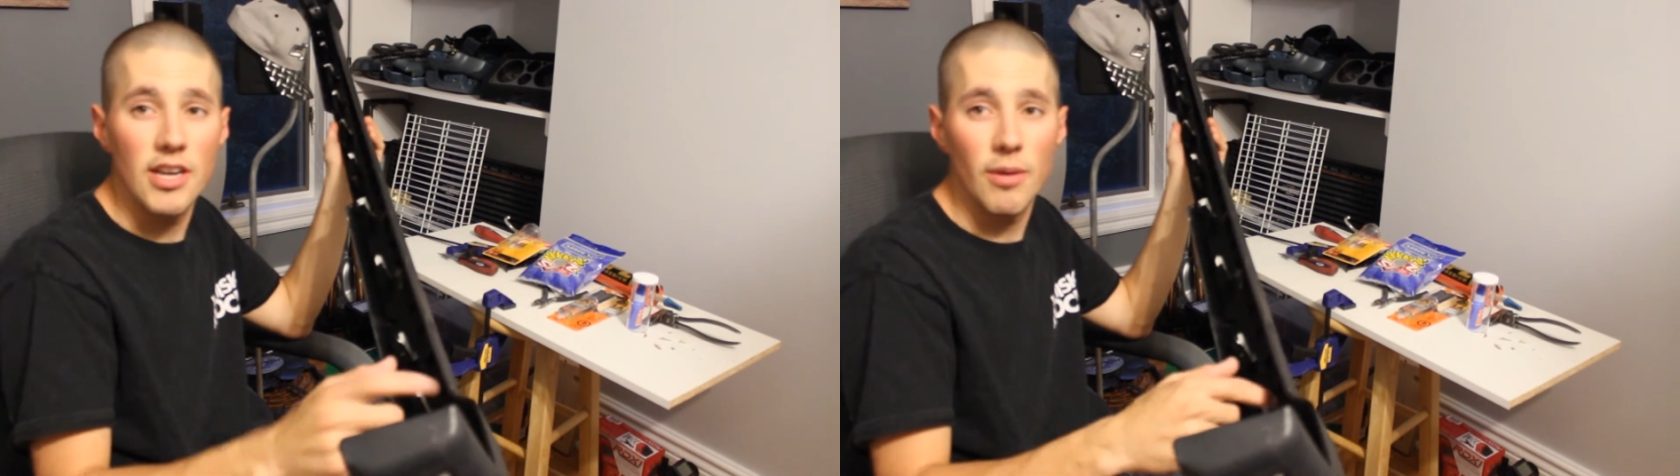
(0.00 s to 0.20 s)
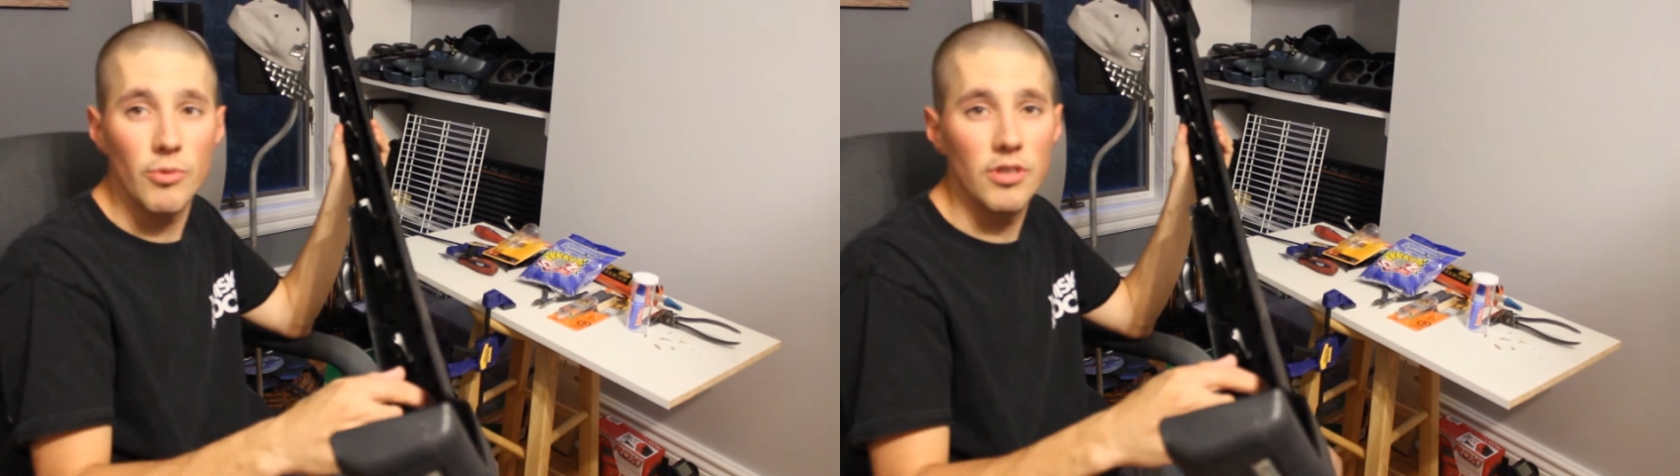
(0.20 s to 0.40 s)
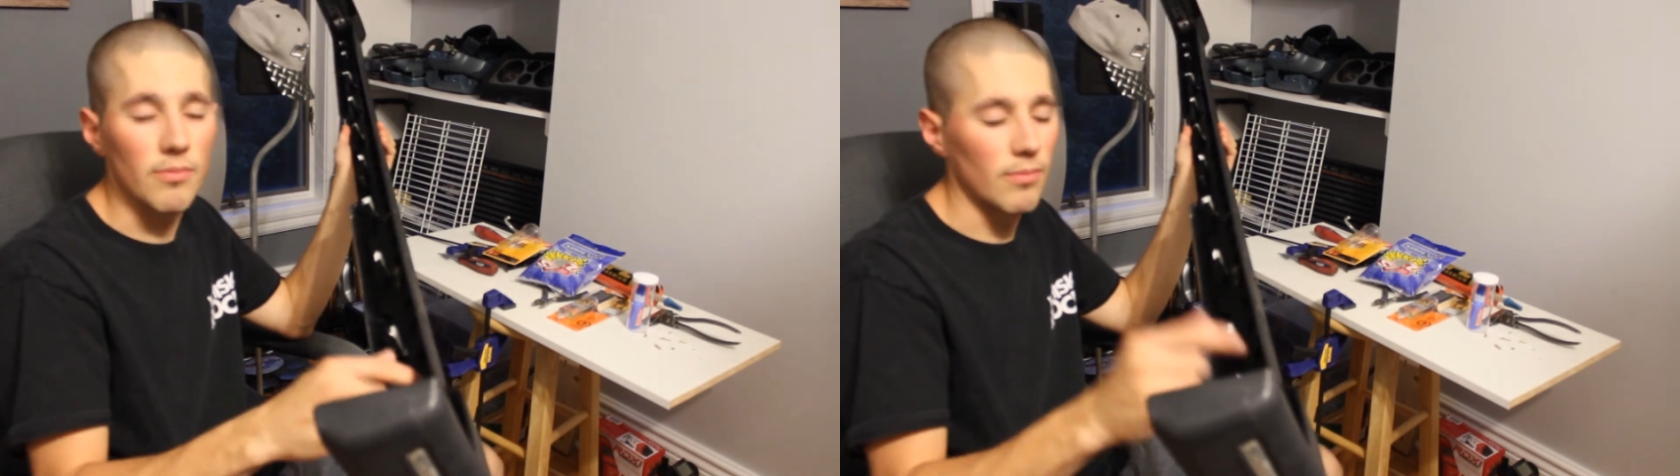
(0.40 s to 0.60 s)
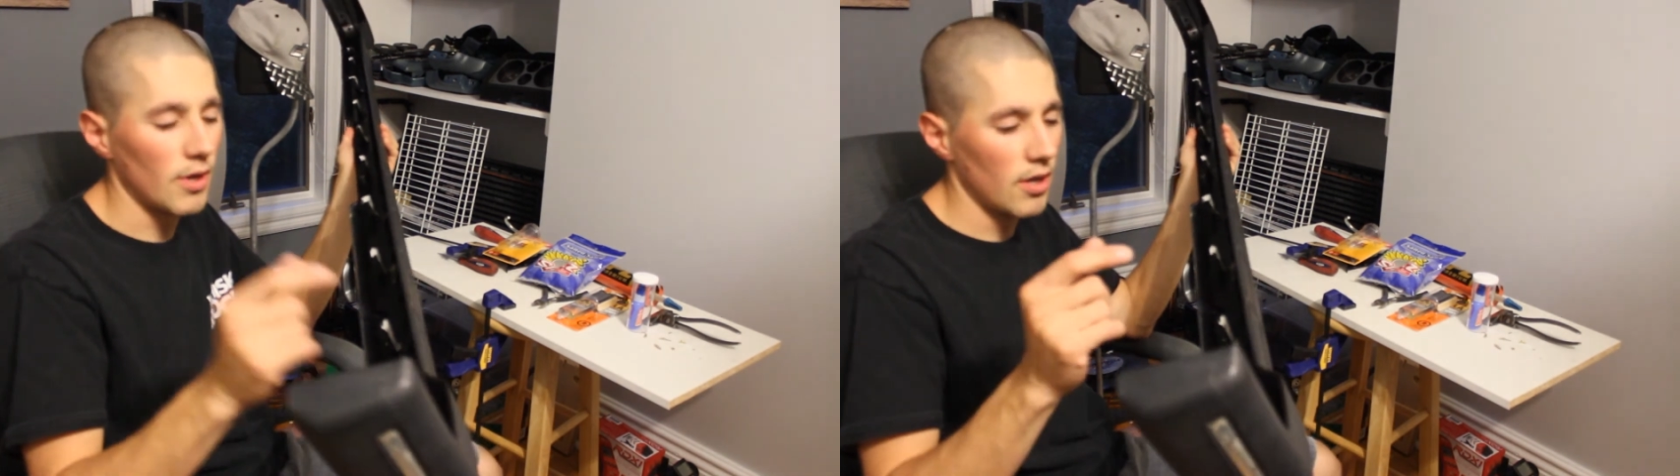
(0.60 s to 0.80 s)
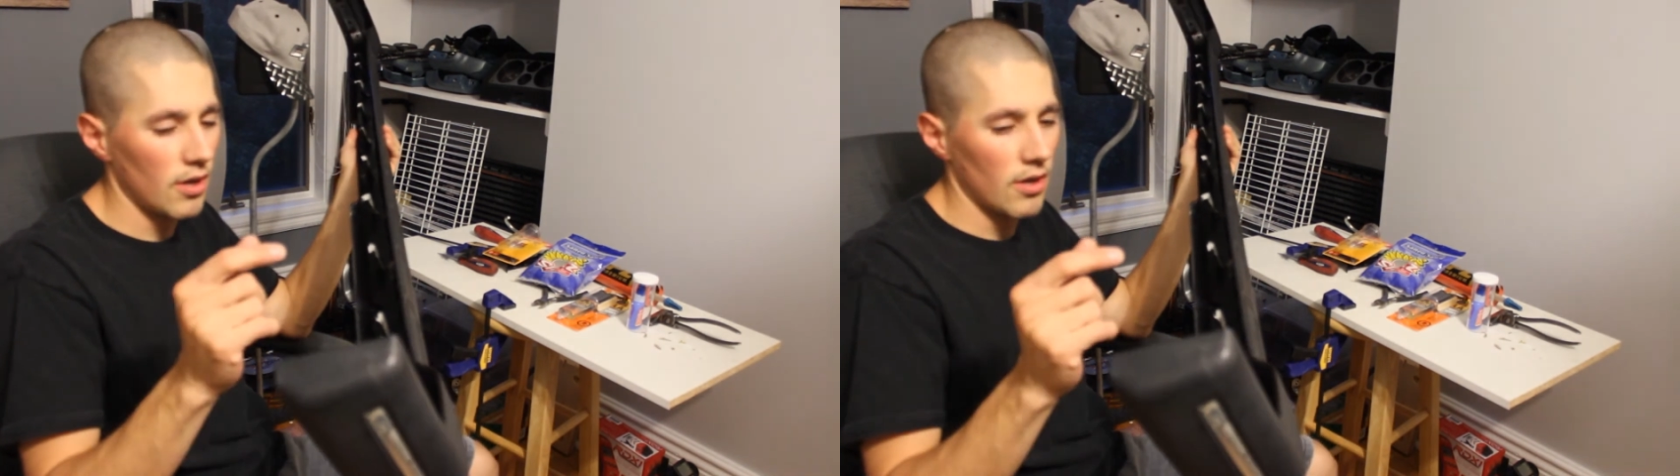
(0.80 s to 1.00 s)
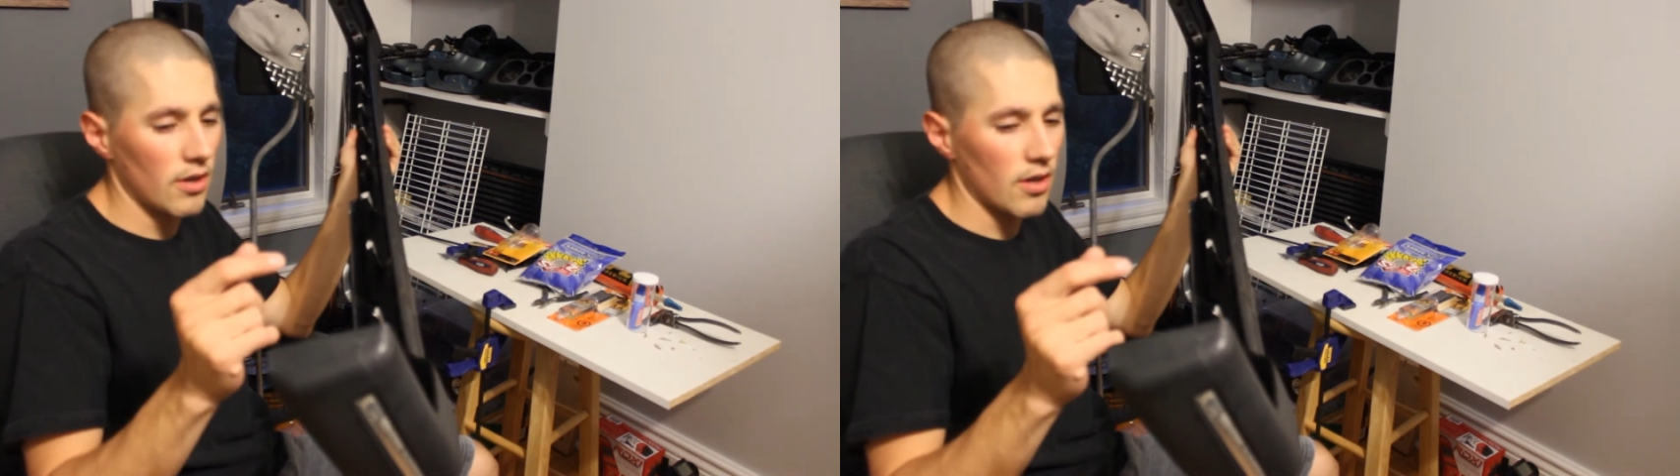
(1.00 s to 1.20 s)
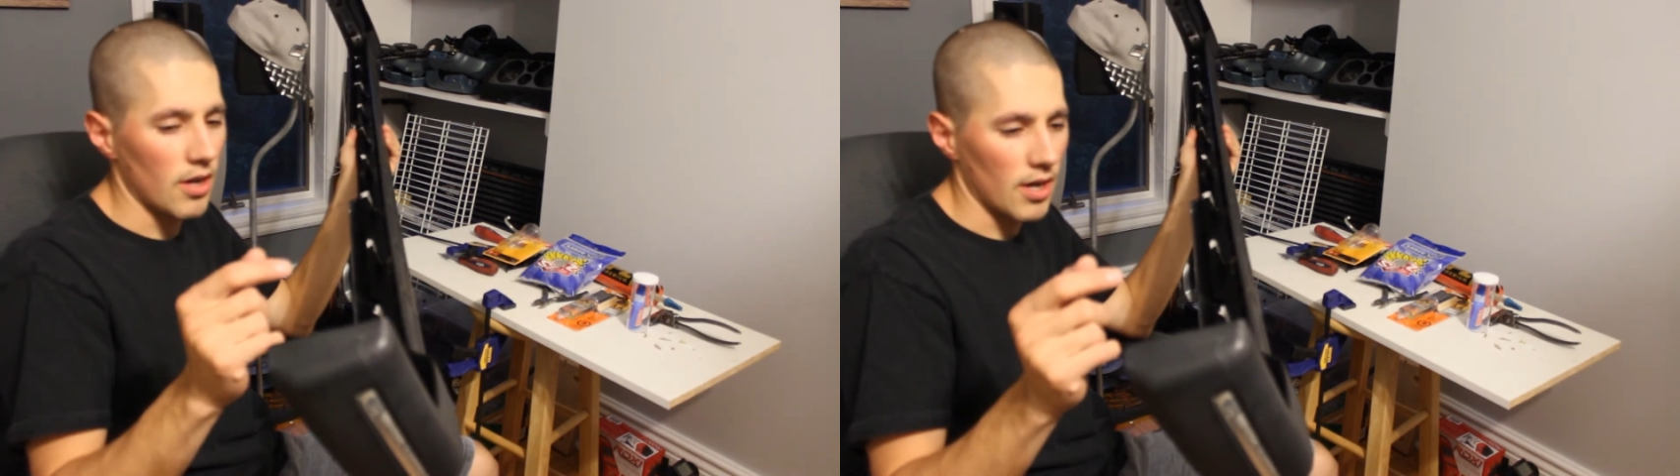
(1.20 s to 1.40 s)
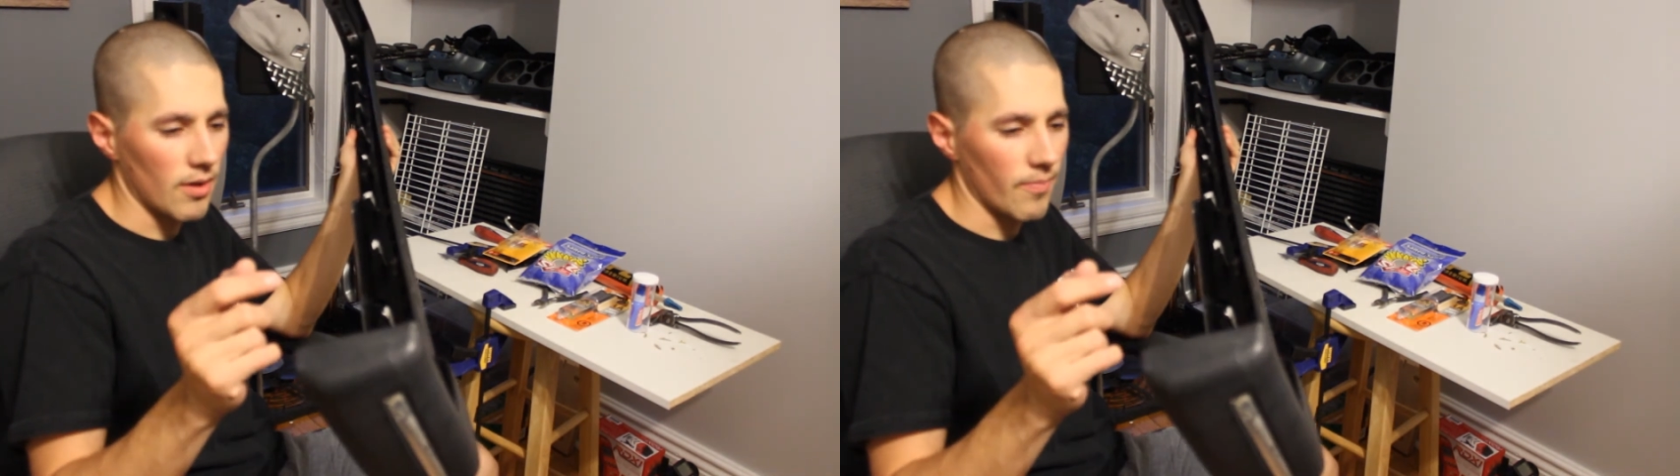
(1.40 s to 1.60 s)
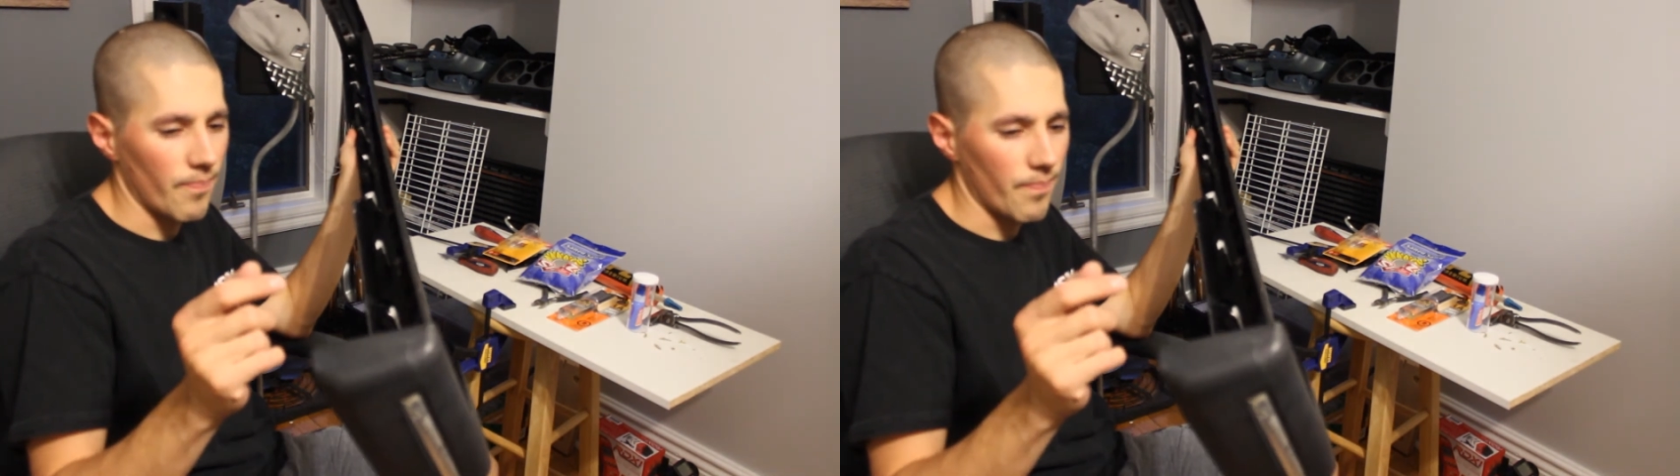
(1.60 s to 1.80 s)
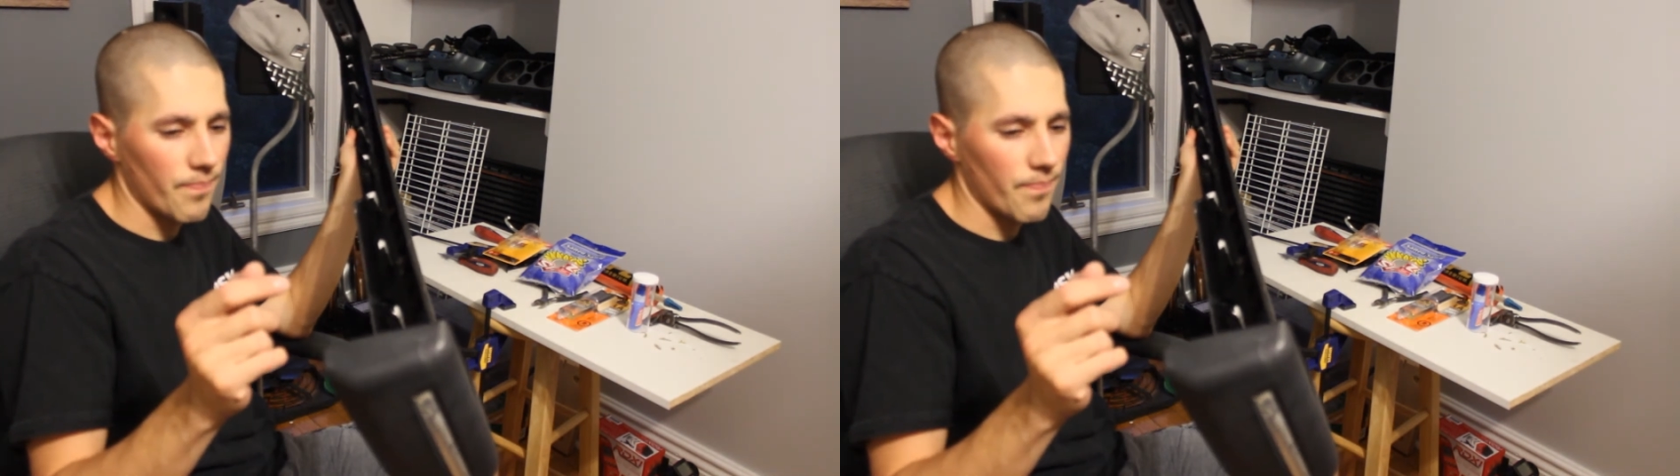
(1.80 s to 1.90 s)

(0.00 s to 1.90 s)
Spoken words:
numbered them.